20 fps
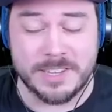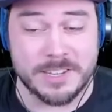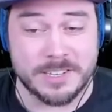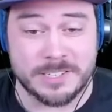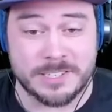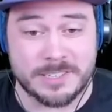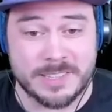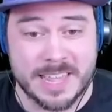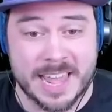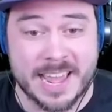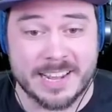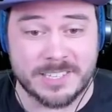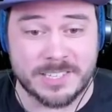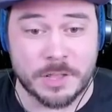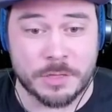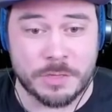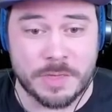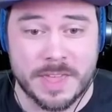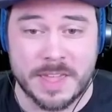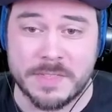because that's
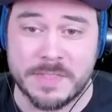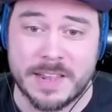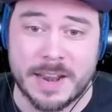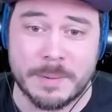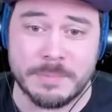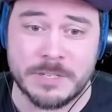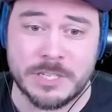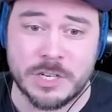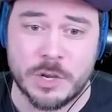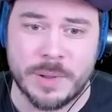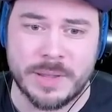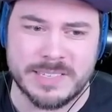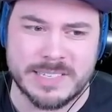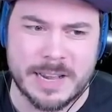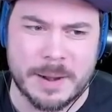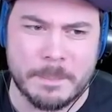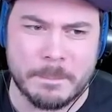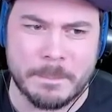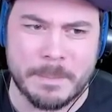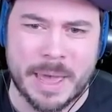a thing that I'm doing. Is
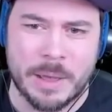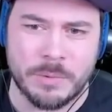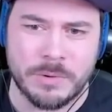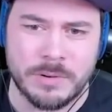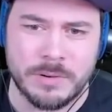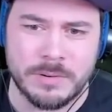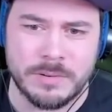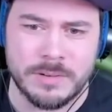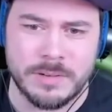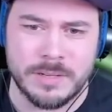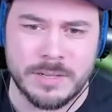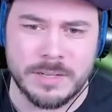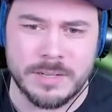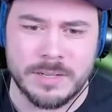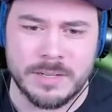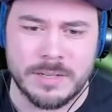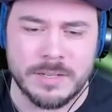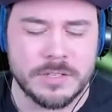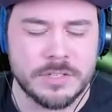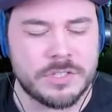that a mountain?
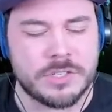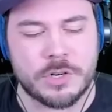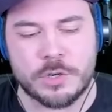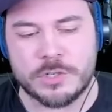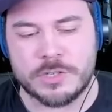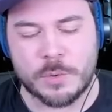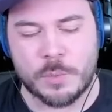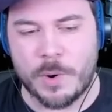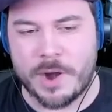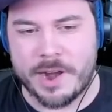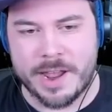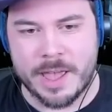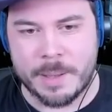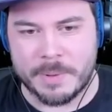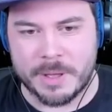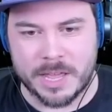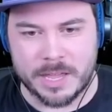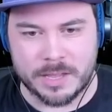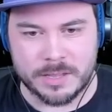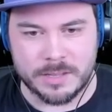Seriously, where
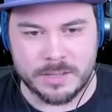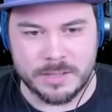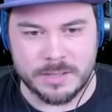am I?